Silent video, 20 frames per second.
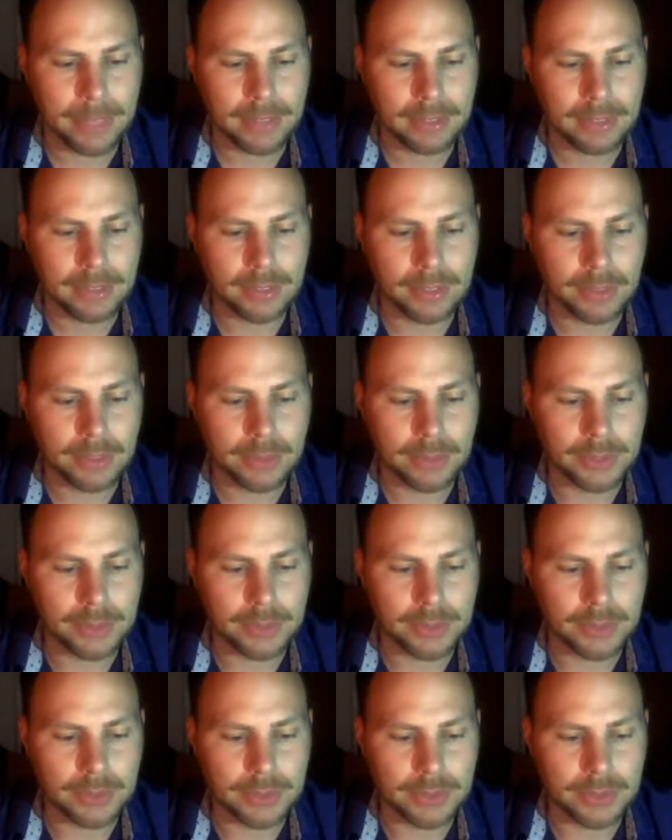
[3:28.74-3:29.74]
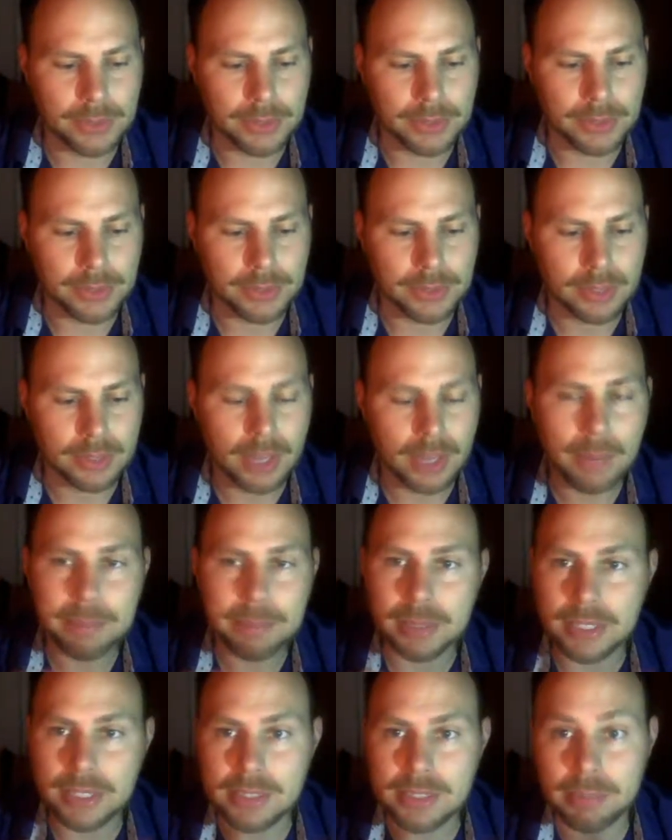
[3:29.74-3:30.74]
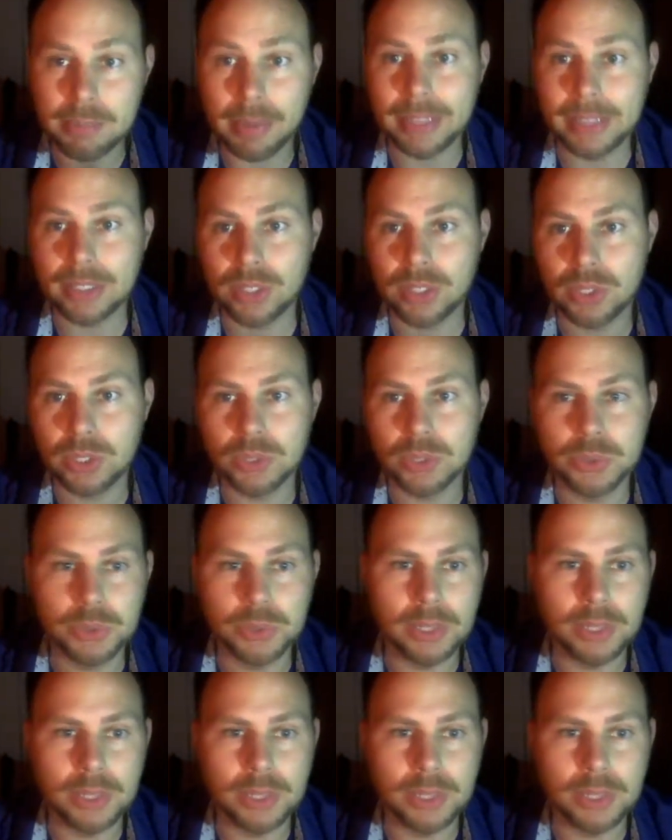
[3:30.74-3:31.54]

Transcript: your companies might include